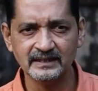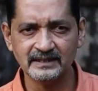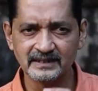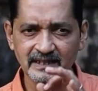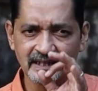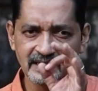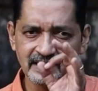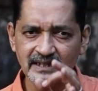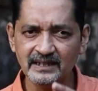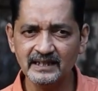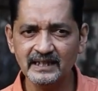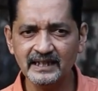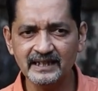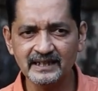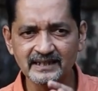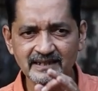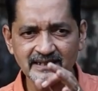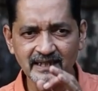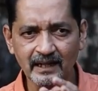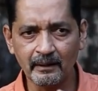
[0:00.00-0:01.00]
Certainly,
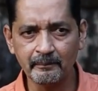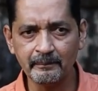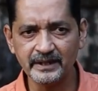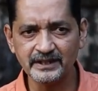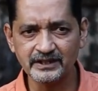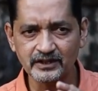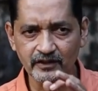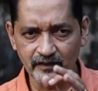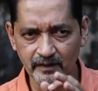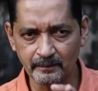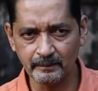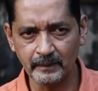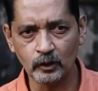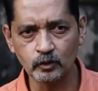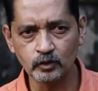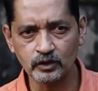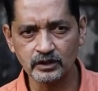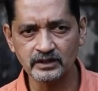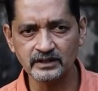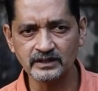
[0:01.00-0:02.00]
the summits of the
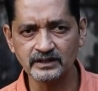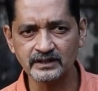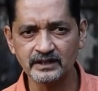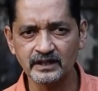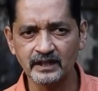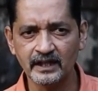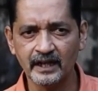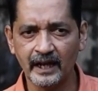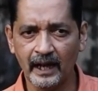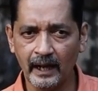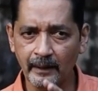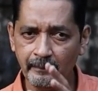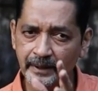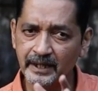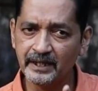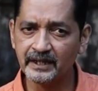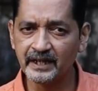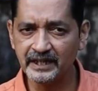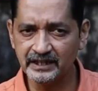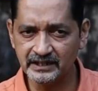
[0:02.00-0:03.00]
mountains have
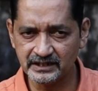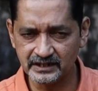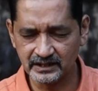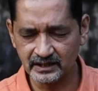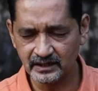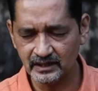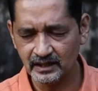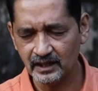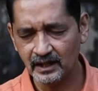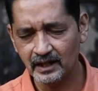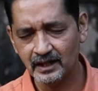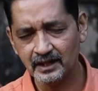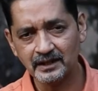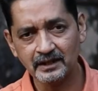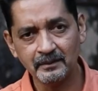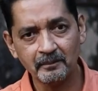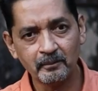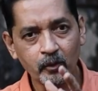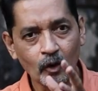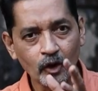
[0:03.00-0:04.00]
been reached,
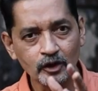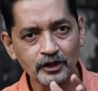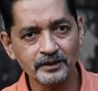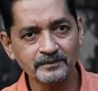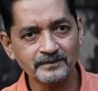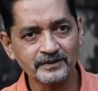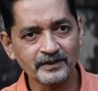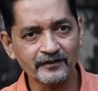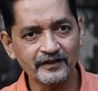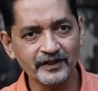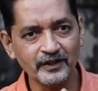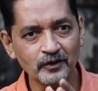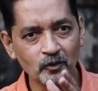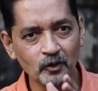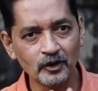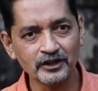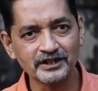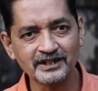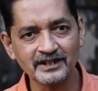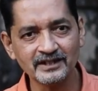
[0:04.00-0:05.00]
the bottoms of the
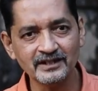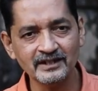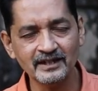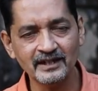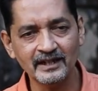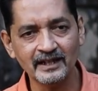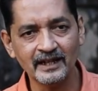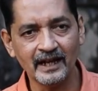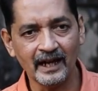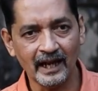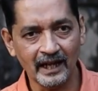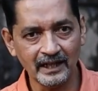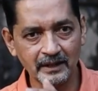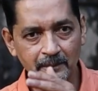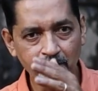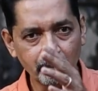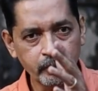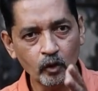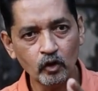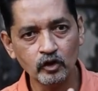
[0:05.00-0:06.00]
ocean and
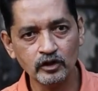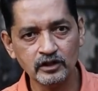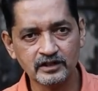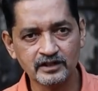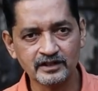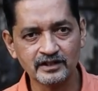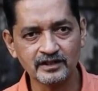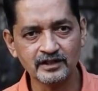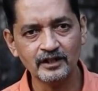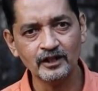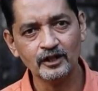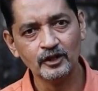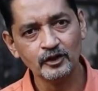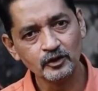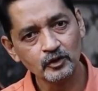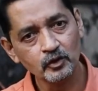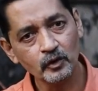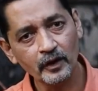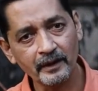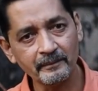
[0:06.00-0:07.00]
the poles
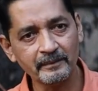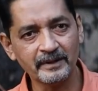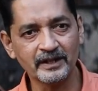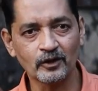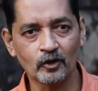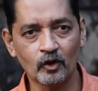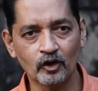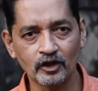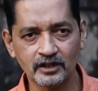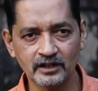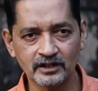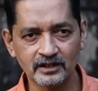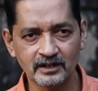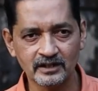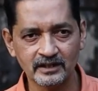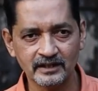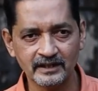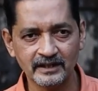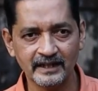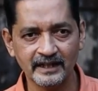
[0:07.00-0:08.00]
too have been conquered.
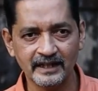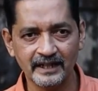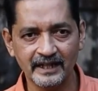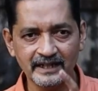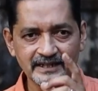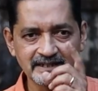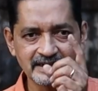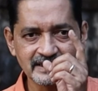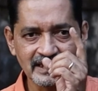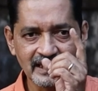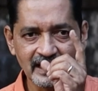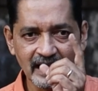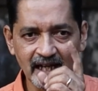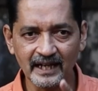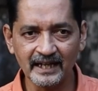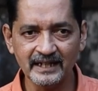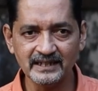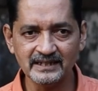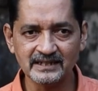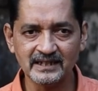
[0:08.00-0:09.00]
It's
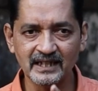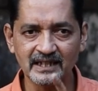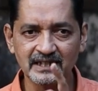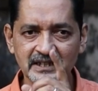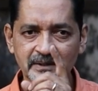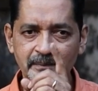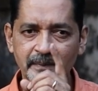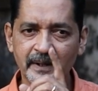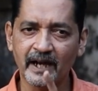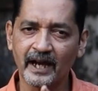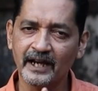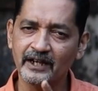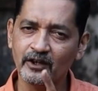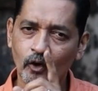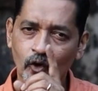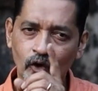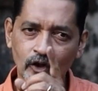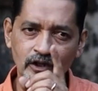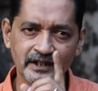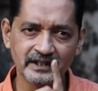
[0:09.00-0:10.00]
courage that is behind
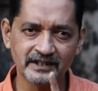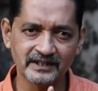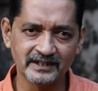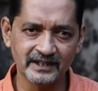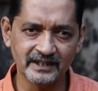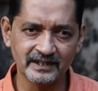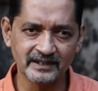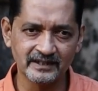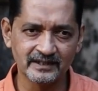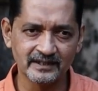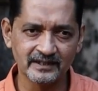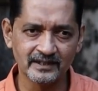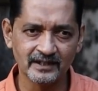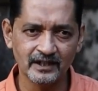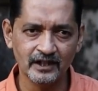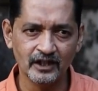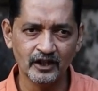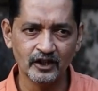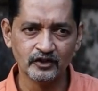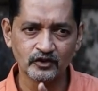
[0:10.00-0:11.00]
all these things.
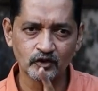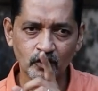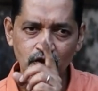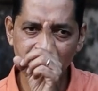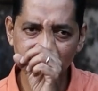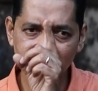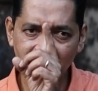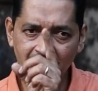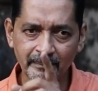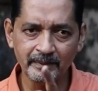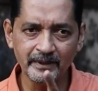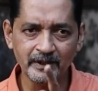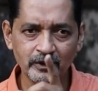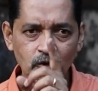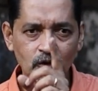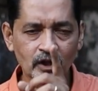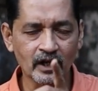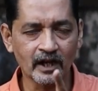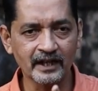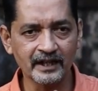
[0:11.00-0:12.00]
So, step
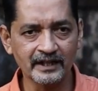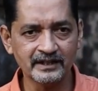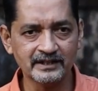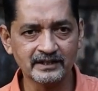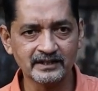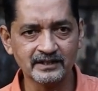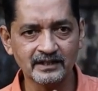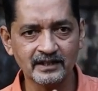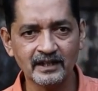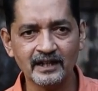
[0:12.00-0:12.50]
into courage,